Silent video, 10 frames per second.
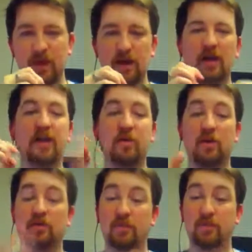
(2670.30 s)
Anyway,
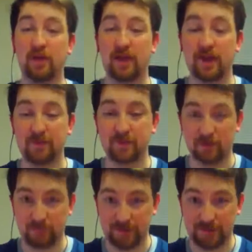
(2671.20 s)
so I'm
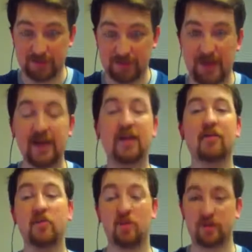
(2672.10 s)
playing that, and
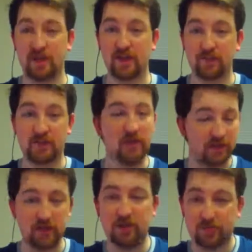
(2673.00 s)
of course I
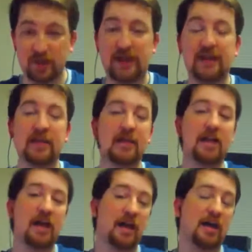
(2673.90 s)
continue to play
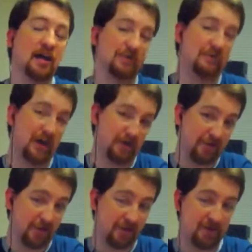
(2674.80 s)

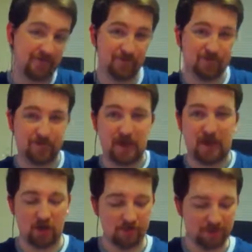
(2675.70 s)
Firefall
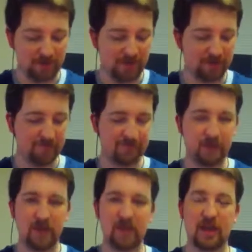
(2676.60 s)
open beta,
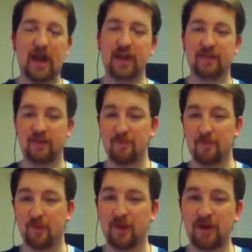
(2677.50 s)
and at some
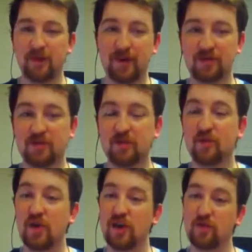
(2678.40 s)
point I'm actually going to
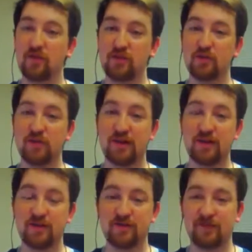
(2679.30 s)
write a review about
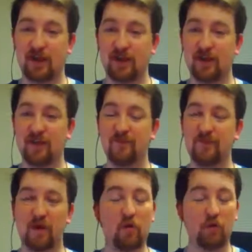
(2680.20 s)
it.
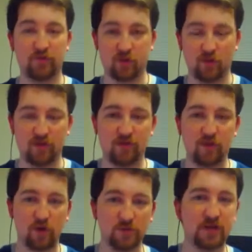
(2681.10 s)
I won't score it, of
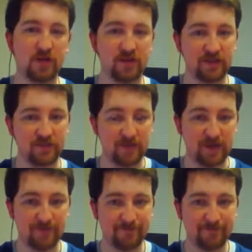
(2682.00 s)
course, because it is a beta,